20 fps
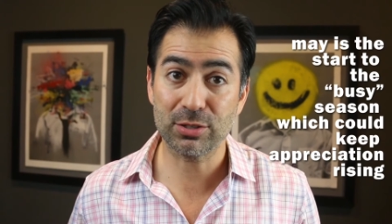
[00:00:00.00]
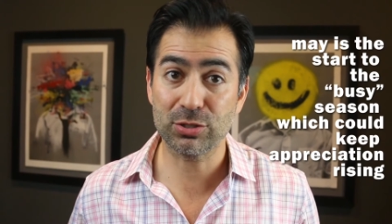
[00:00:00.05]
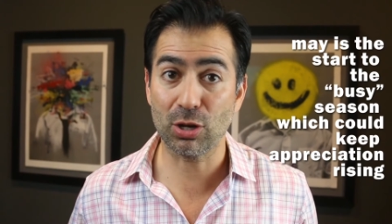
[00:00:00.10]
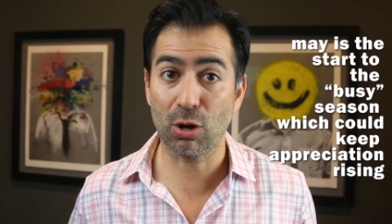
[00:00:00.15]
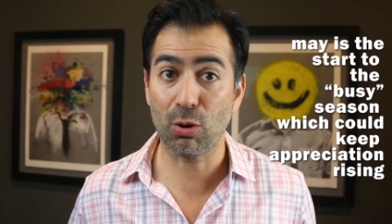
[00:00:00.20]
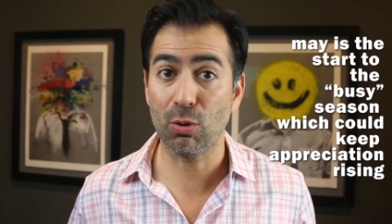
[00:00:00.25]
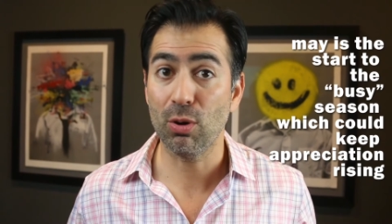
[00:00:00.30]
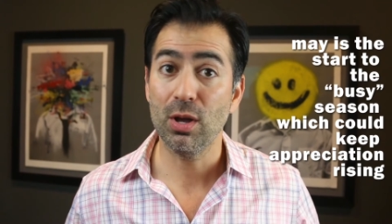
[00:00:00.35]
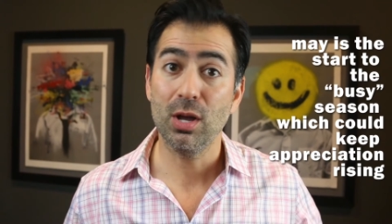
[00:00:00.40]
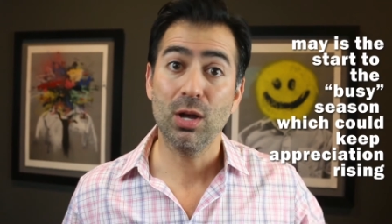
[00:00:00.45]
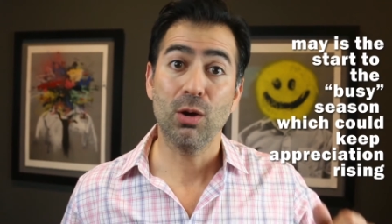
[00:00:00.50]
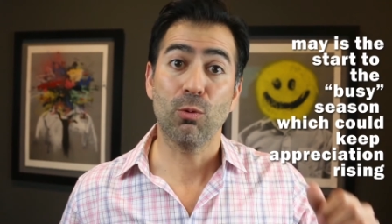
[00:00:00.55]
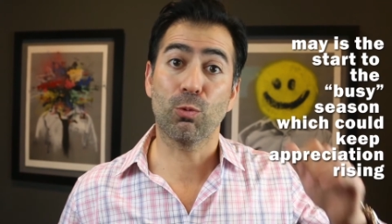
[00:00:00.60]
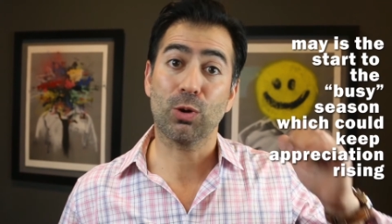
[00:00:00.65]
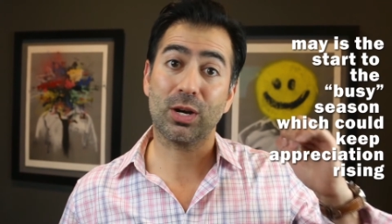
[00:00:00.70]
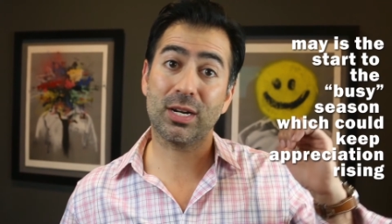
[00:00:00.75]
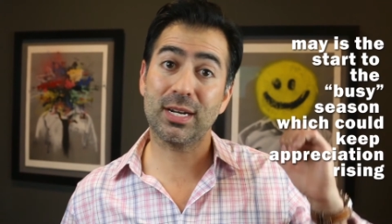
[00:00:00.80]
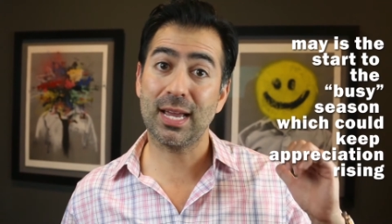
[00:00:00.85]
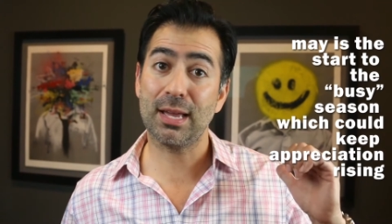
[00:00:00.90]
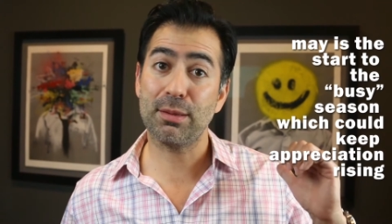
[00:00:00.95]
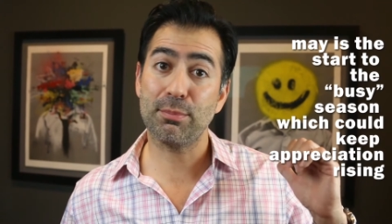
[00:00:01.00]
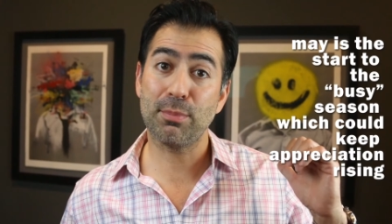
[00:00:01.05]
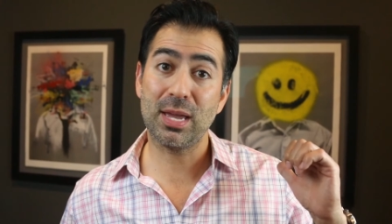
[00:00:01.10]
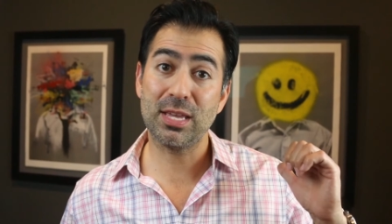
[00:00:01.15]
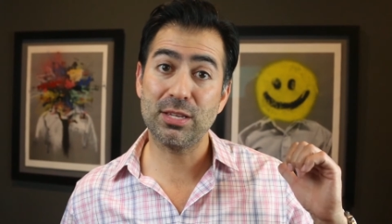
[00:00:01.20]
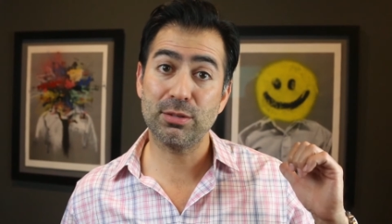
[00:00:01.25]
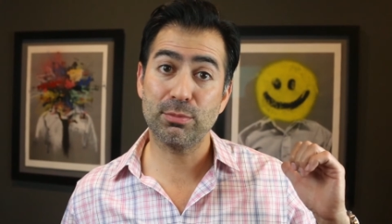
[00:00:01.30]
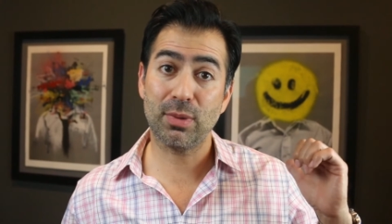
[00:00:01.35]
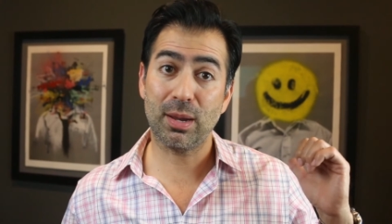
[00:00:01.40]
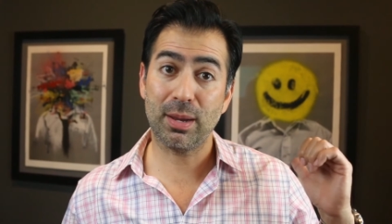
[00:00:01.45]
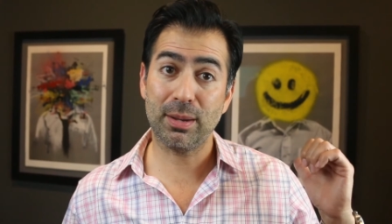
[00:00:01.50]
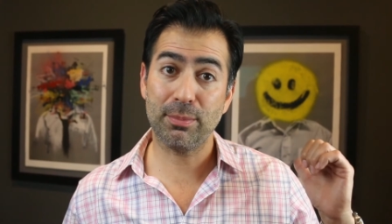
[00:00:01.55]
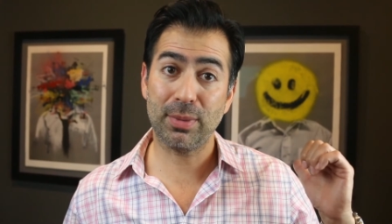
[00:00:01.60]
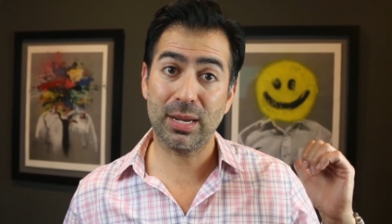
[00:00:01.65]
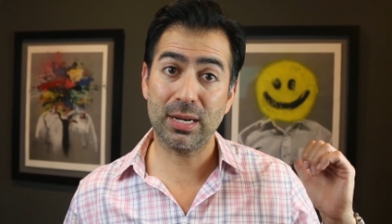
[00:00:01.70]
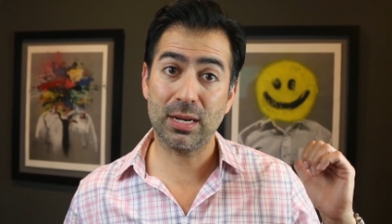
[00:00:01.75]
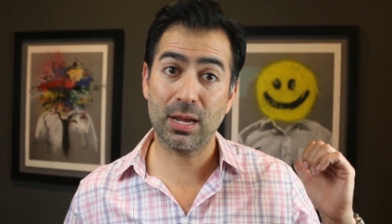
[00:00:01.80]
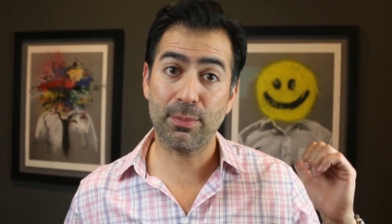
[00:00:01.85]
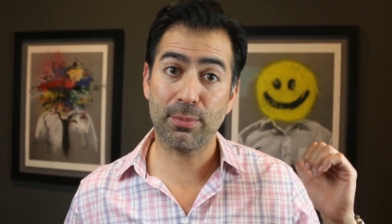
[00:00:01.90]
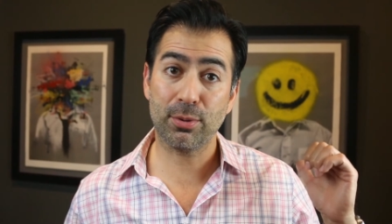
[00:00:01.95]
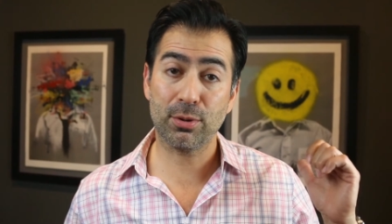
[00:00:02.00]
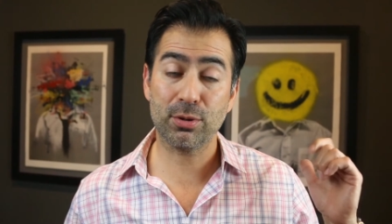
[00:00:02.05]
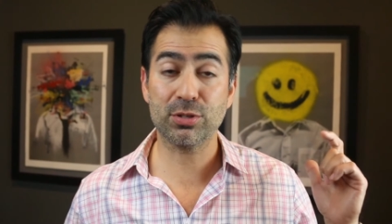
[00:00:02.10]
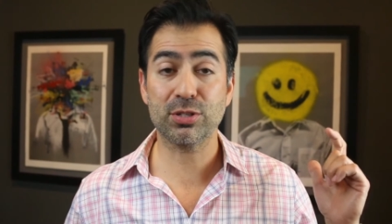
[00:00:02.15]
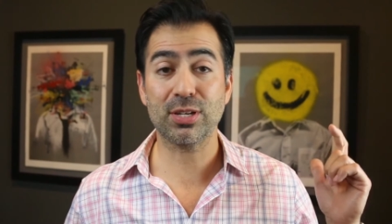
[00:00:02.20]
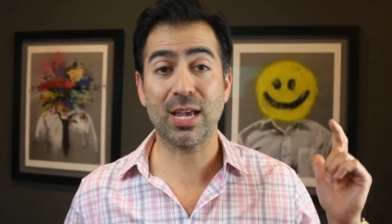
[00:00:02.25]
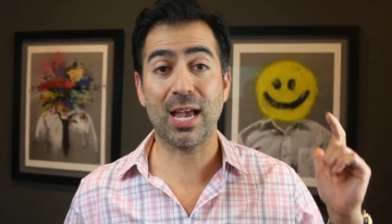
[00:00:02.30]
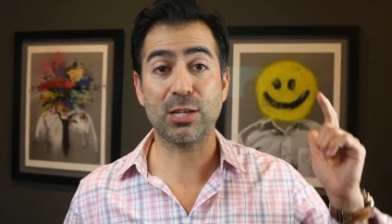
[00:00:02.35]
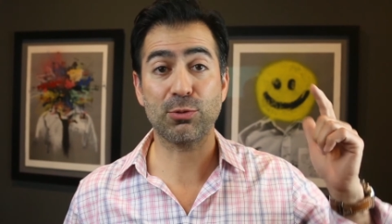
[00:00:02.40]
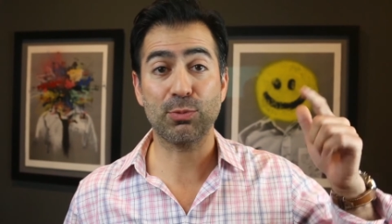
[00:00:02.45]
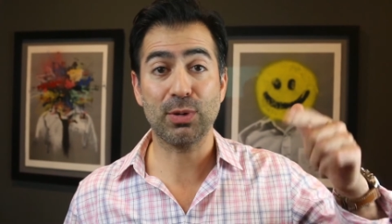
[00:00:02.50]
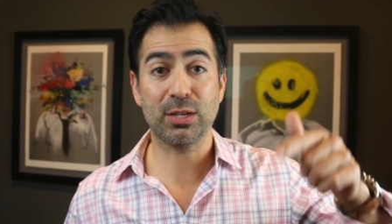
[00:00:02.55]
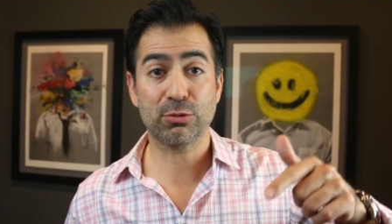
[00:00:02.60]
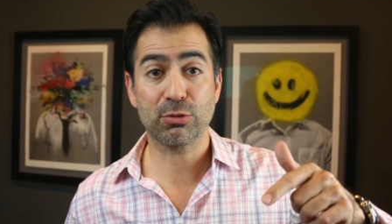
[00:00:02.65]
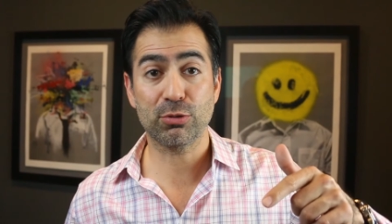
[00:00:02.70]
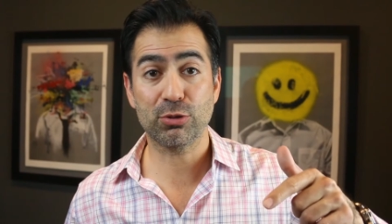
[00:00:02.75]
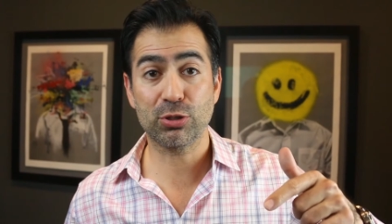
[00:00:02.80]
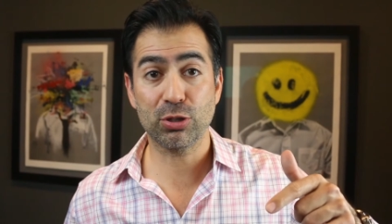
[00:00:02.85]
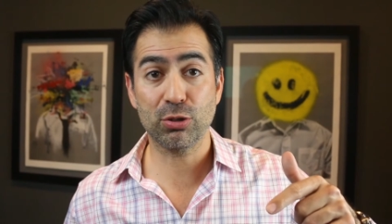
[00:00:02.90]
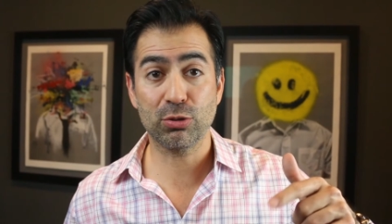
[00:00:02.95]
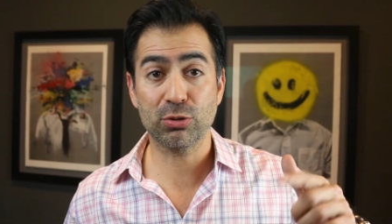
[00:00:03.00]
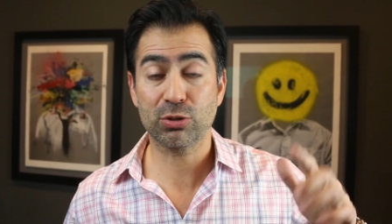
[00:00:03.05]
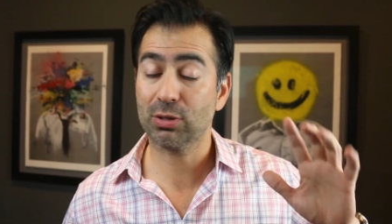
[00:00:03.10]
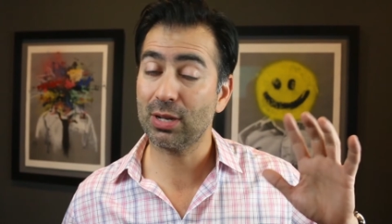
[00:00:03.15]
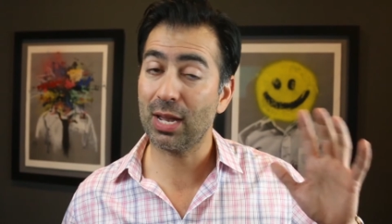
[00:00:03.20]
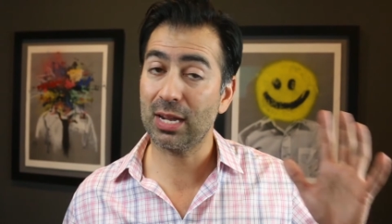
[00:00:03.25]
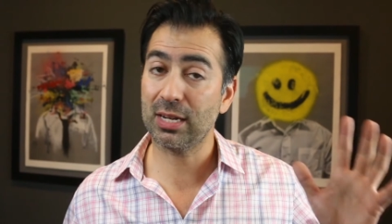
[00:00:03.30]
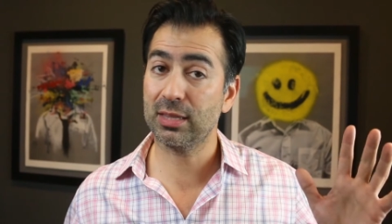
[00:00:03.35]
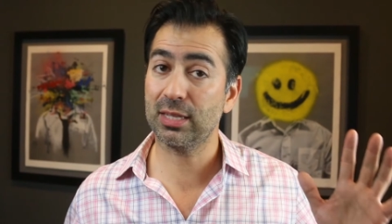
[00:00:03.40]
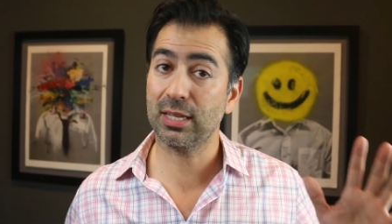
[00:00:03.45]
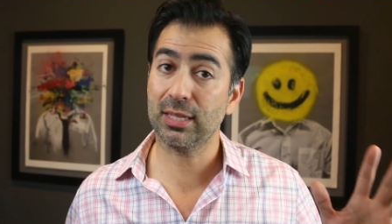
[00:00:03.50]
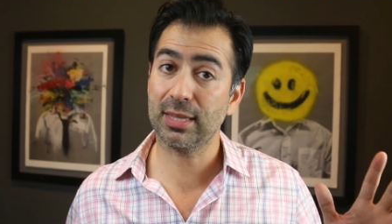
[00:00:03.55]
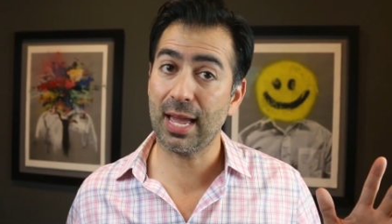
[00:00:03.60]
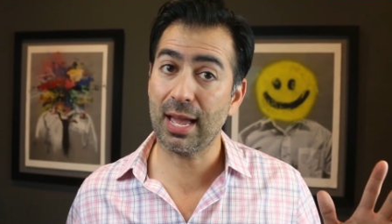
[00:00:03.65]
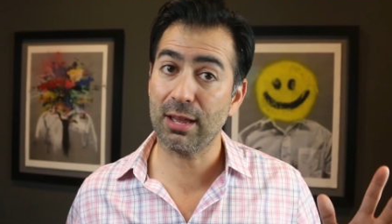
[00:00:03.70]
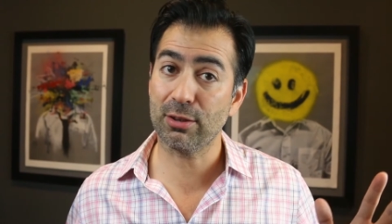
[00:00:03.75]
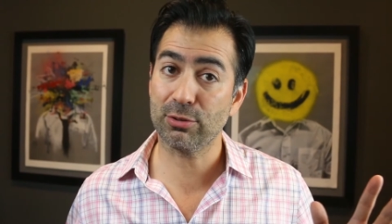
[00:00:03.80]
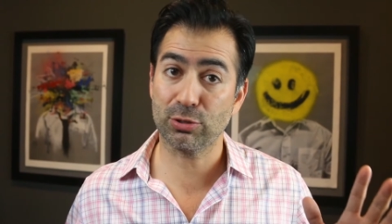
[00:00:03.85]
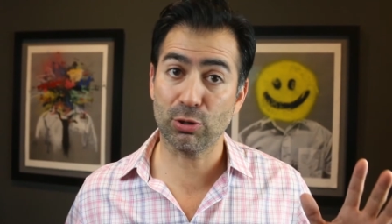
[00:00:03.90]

So we're going to get May numbers as we enter June, so kind of think that.